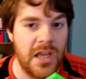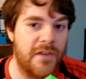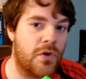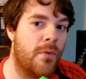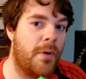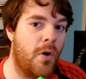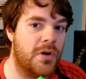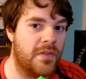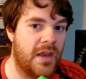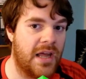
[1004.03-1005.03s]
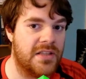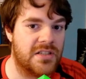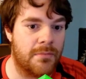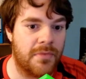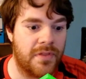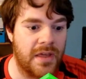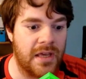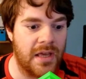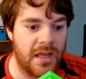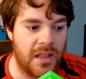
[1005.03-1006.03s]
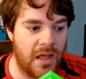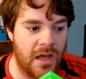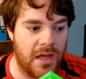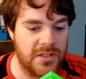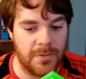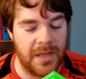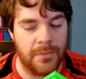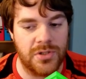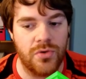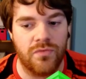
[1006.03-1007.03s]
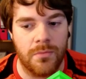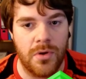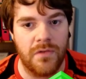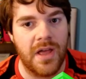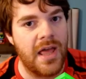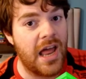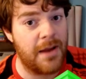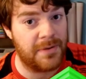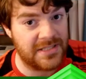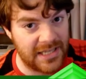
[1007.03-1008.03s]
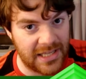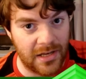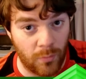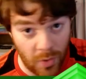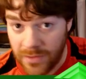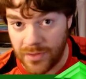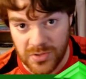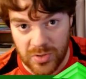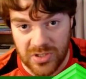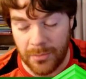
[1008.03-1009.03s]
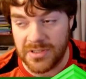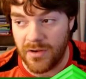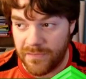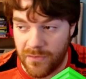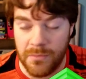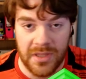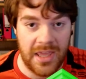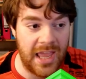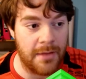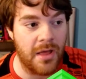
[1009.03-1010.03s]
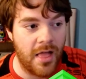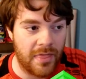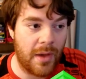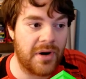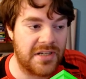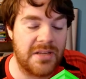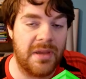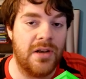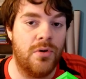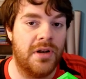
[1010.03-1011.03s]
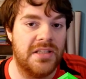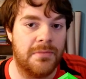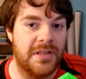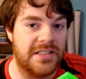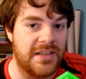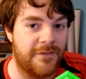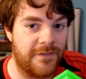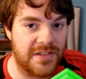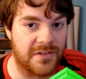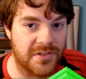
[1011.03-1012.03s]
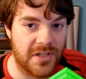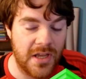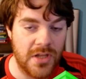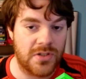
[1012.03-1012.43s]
If your opponent then had something to be able to remove a particular one of those 2 summons from the game, that would actually mean Unei's ability fizzles.